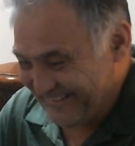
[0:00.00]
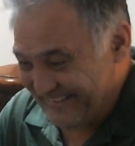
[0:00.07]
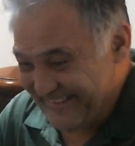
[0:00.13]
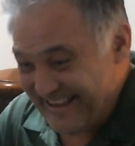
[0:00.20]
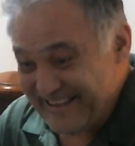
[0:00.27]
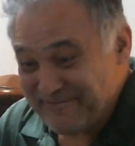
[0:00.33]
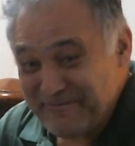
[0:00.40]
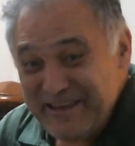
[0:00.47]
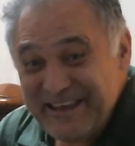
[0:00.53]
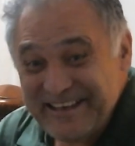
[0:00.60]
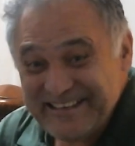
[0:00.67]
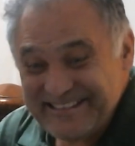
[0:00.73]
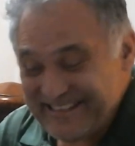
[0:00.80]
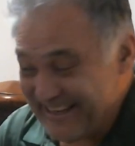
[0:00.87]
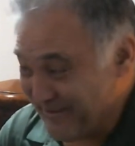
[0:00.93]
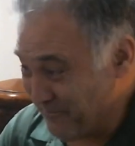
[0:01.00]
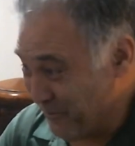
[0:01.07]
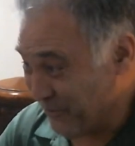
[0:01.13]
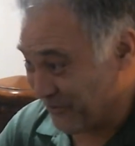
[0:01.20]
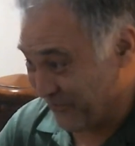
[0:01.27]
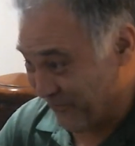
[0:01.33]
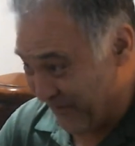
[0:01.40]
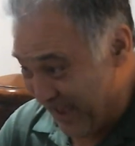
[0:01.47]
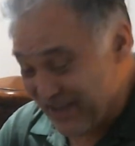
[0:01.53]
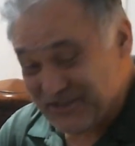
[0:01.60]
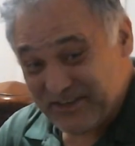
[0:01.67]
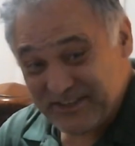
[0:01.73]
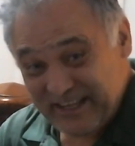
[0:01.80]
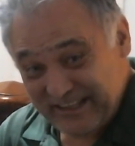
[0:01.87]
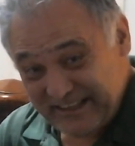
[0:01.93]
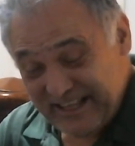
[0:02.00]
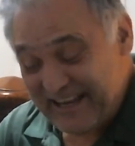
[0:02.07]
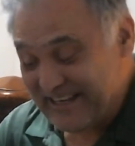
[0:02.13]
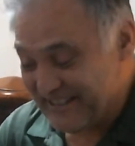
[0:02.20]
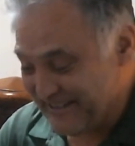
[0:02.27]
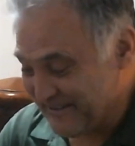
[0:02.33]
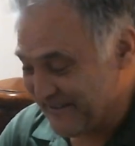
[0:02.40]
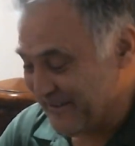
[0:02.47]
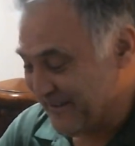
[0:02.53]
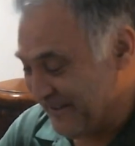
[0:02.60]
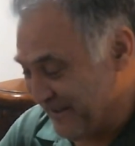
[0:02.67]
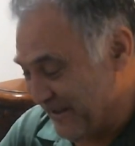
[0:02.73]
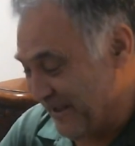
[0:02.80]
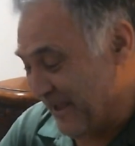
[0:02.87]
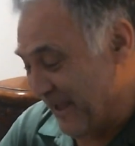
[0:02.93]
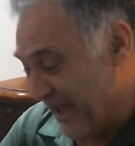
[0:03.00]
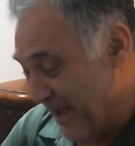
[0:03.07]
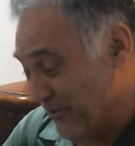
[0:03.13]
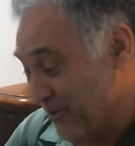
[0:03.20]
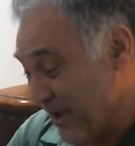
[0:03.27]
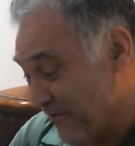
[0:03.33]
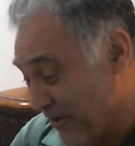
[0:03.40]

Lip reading: That means it moves faster than light. And you have